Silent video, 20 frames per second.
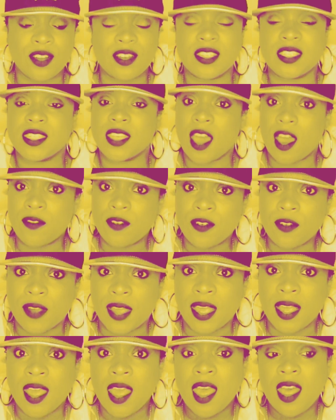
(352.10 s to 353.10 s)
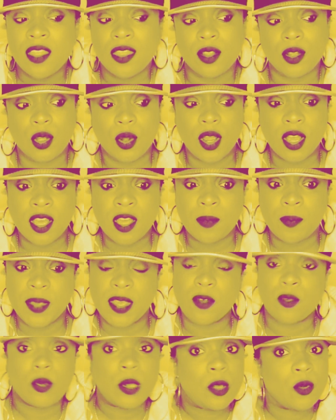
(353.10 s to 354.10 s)
you're discovering, the Lord could
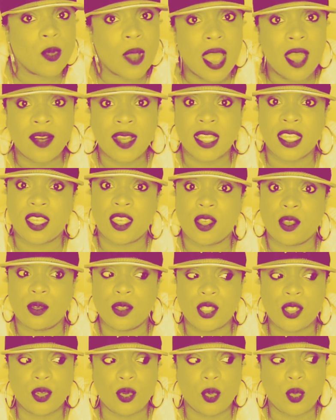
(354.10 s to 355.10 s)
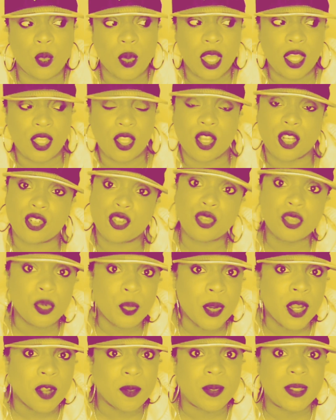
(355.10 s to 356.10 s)
be rerouting you to what your true
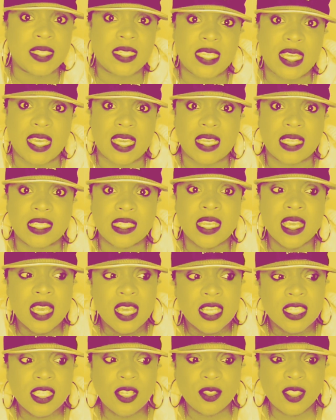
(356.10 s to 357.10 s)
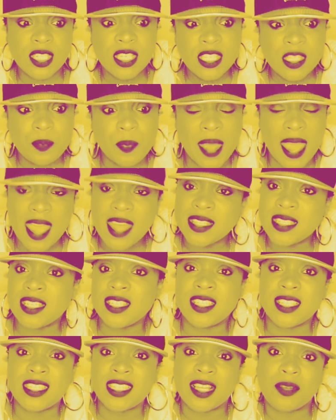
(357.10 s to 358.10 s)
purpose is. So just pay
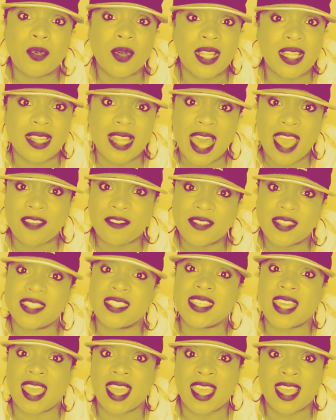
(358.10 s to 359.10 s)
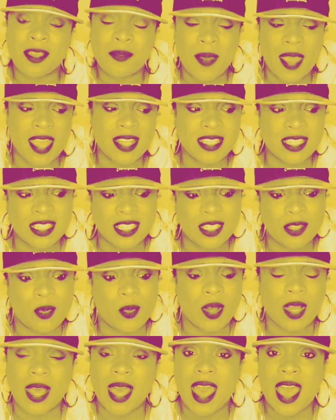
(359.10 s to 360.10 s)
attention to what life is saying. Pay attention to
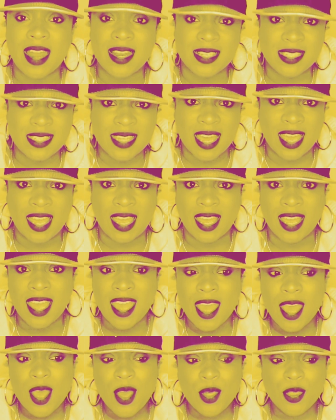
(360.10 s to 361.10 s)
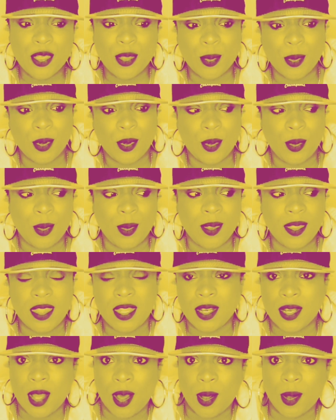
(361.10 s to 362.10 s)
what God is saying through
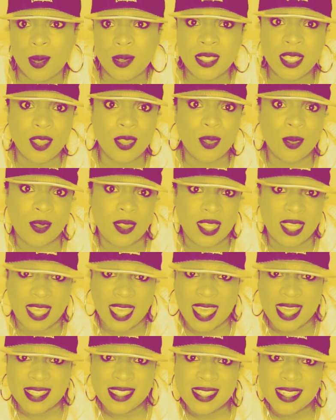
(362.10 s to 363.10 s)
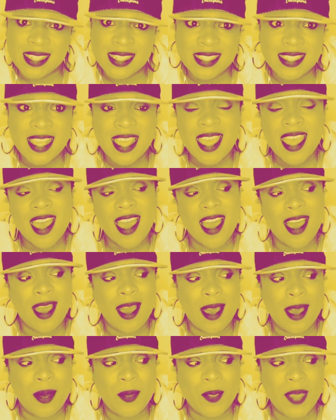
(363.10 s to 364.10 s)
the nose and through the yeses,
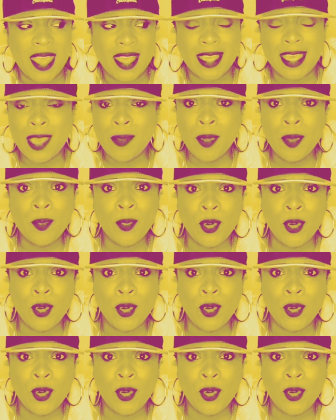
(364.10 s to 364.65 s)
and keep it